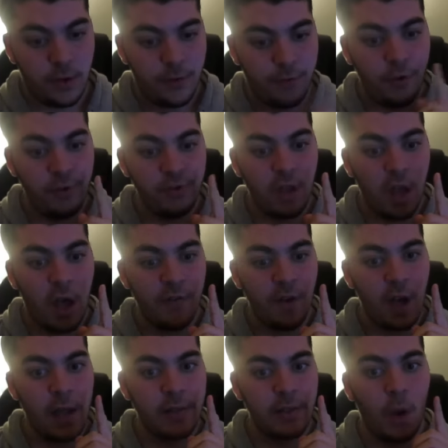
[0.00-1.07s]
First off,
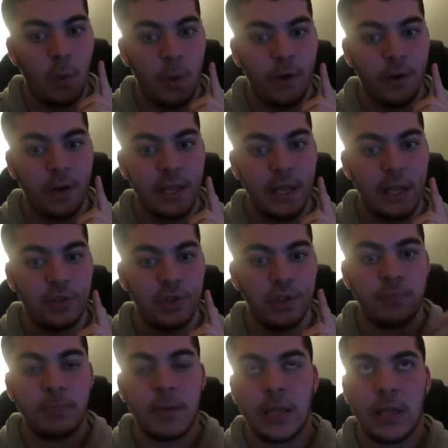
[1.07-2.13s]
I thought we were going to get
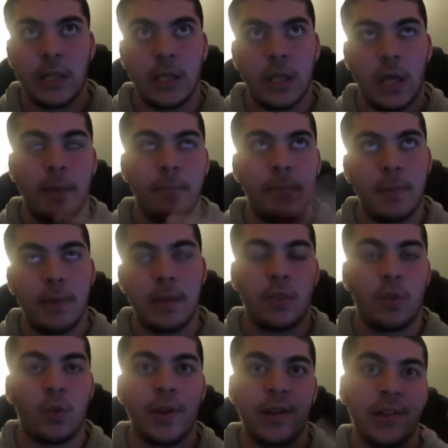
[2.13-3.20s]
just mainly uh, maybe
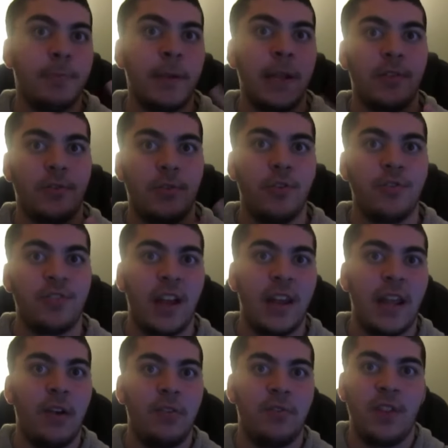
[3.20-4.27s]
three speedsters
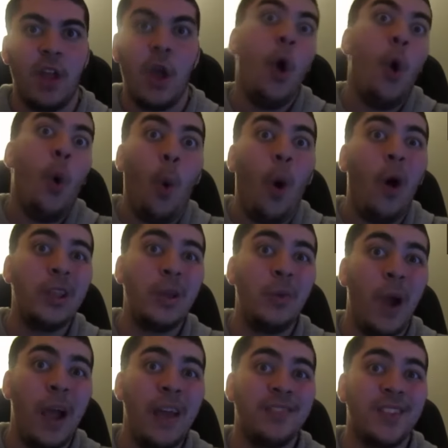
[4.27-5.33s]
announced. Wally
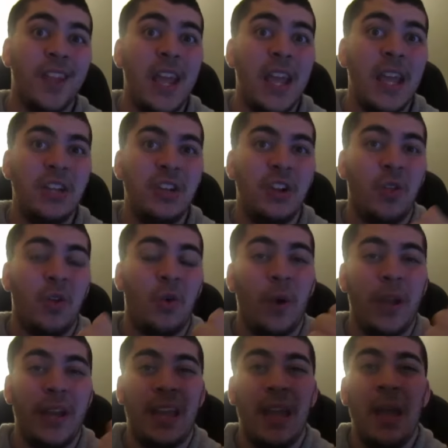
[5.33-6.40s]
West and, you know, the
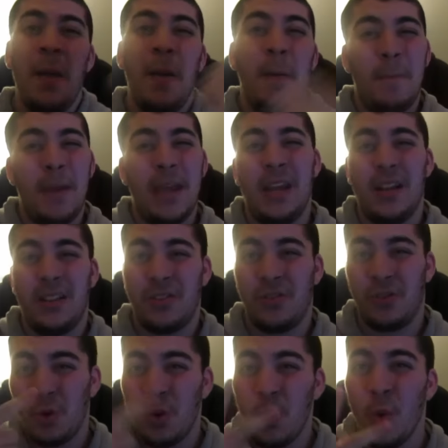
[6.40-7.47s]
Quake being
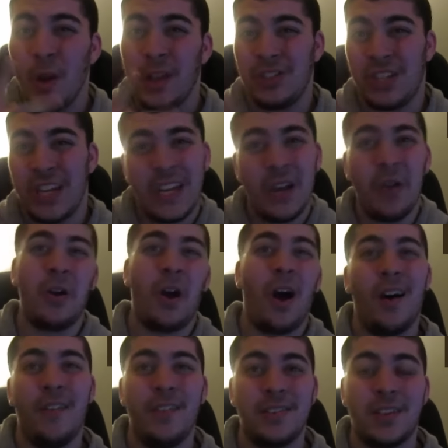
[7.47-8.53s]
two, and Jay Garrick
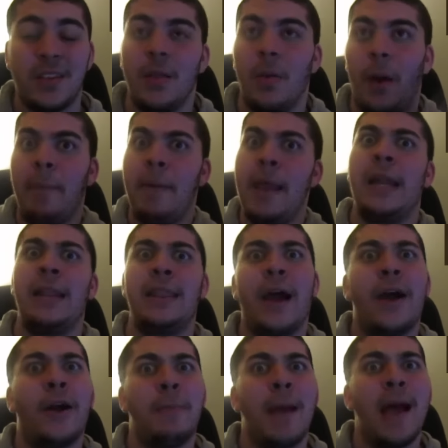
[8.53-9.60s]
obviously, the man in the
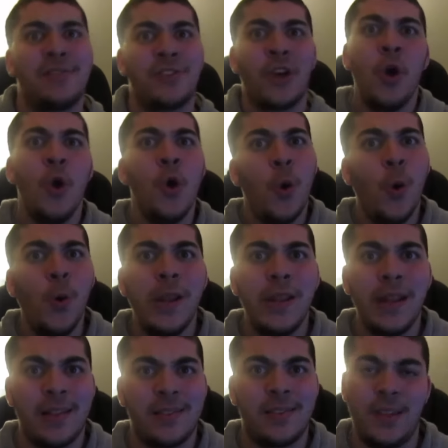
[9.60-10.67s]
Iron Mask, who did
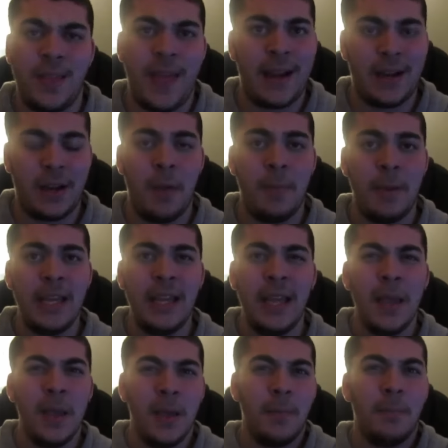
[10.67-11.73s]
not see that coming.
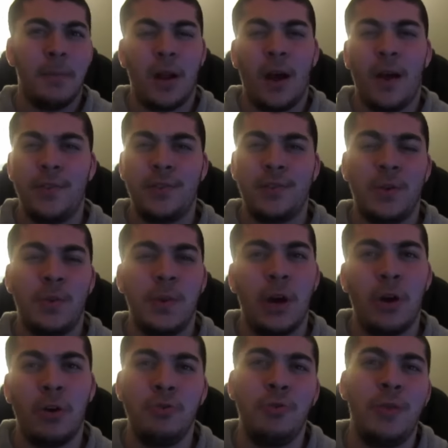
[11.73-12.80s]
But obviously, we
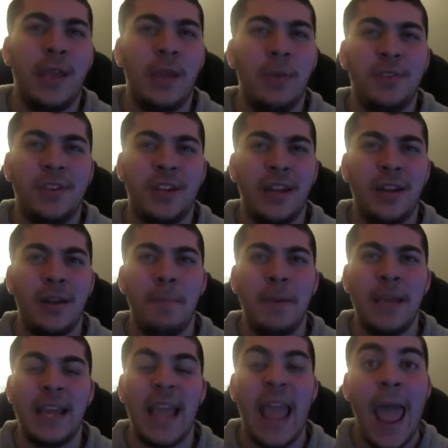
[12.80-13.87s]
all knew that he was going to end up
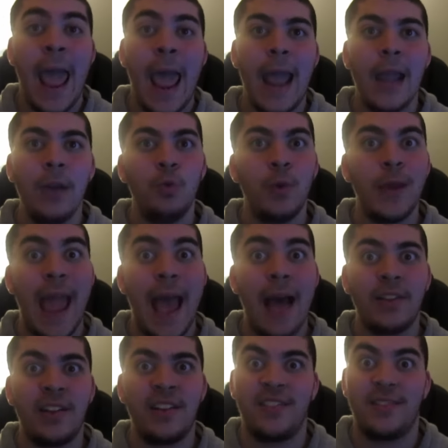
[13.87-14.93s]
being Henry
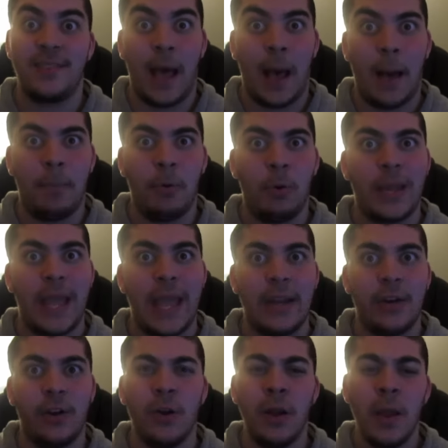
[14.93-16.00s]
Allen's
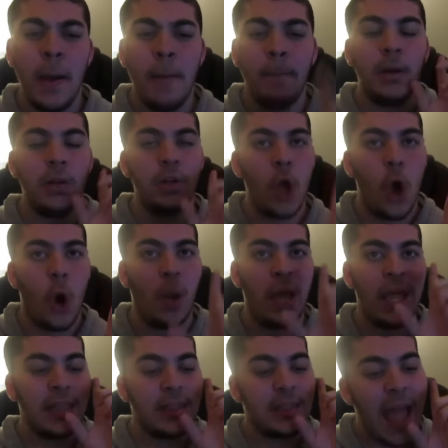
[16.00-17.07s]
doppelganger. But no,
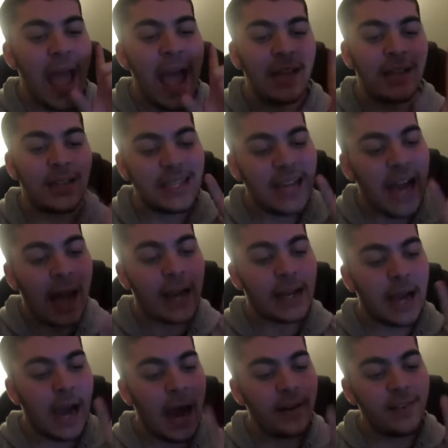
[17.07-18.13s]
that got
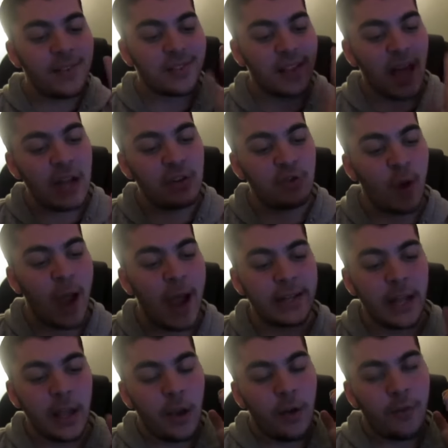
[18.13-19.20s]
kind of
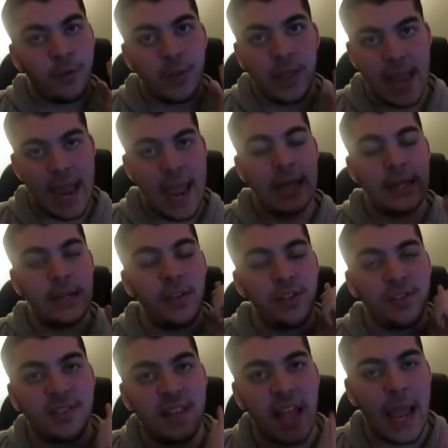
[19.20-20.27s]
sidetracked for the end of
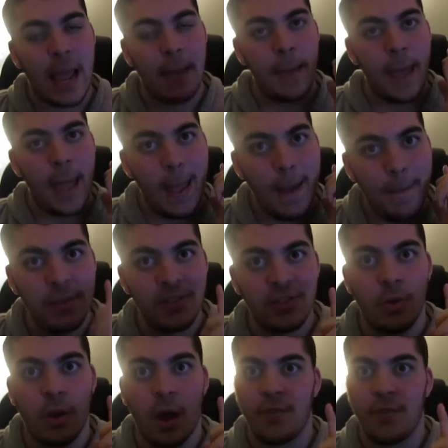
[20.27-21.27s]
this damn episode.